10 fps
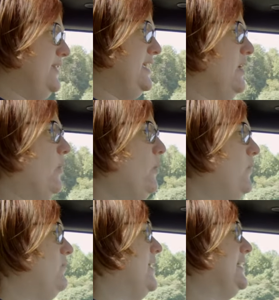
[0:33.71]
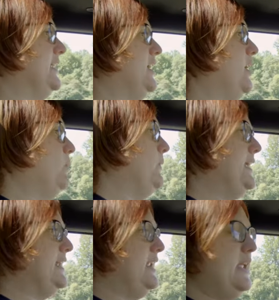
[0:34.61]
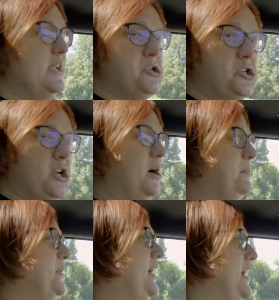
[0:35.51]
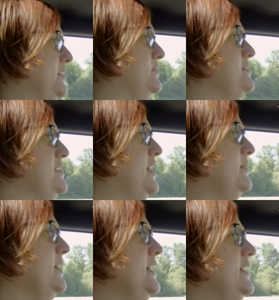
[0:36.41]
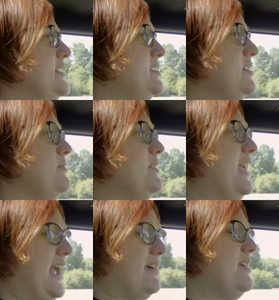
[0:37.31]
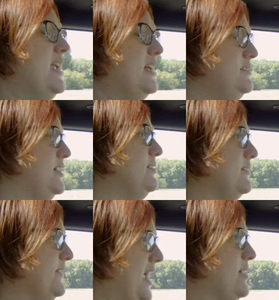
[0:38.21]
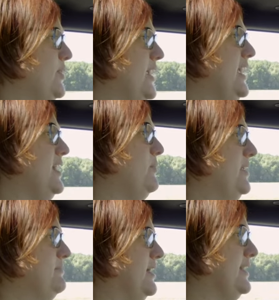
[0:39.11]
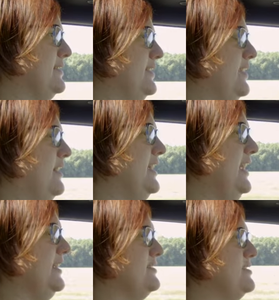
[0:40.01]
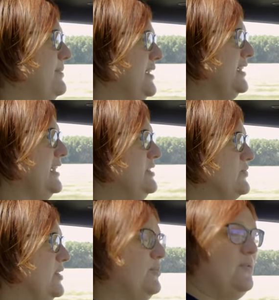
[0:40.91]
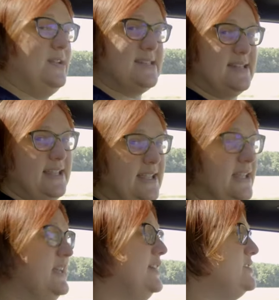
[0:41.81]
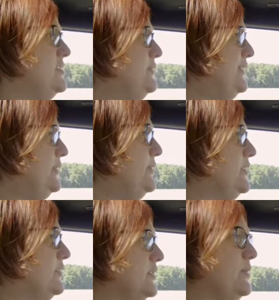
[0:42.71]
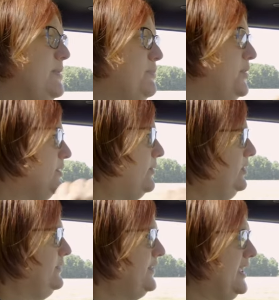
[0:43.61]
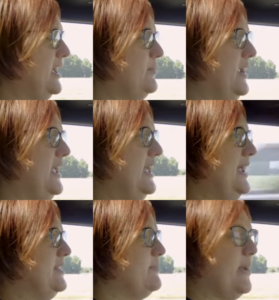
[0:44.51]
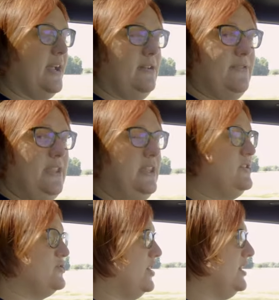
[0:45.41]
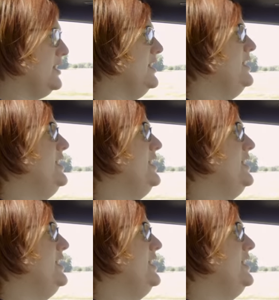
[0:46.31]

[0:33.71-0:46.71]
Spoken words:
the regular weekly shop, and also to carry a load of camera gear. When Michael and I had to make a trip recently to New York, we put all of the camera gear in the back of the truck